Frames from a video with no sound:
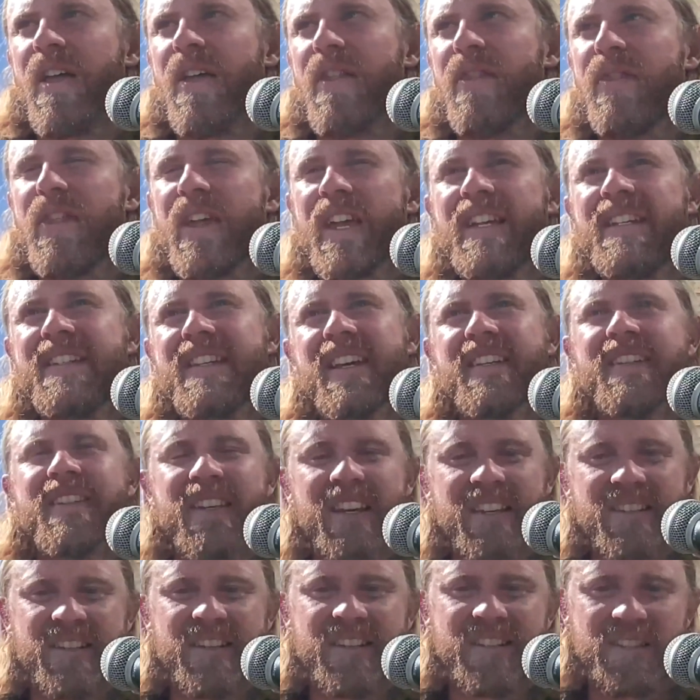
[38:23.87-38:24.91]
the
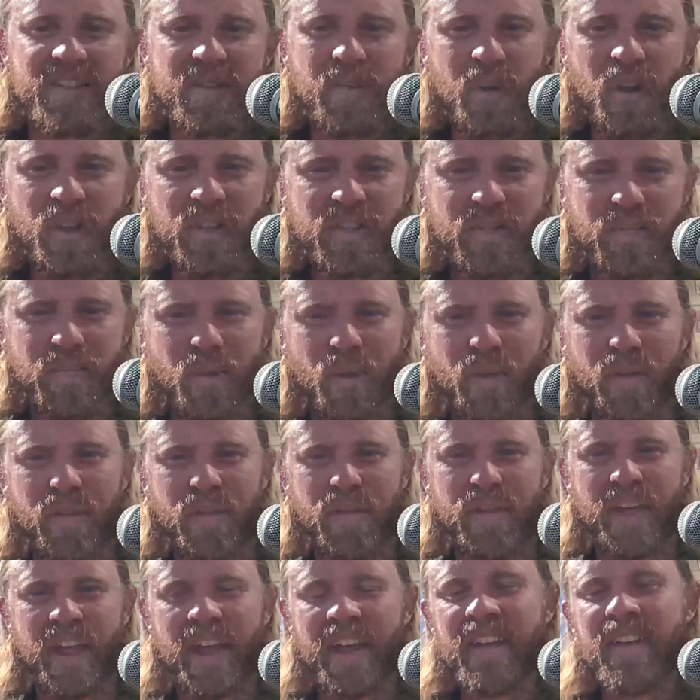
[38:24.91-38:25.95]
distance is the most important
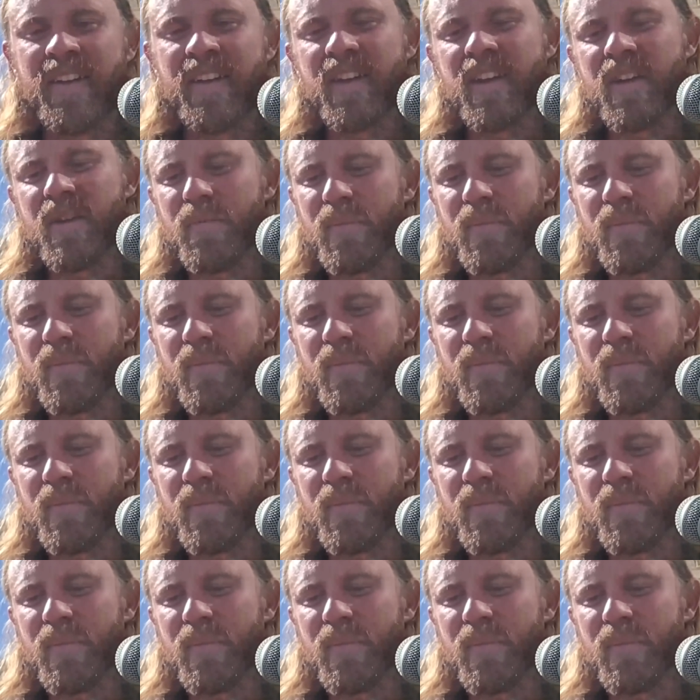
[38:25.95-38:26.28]
thing,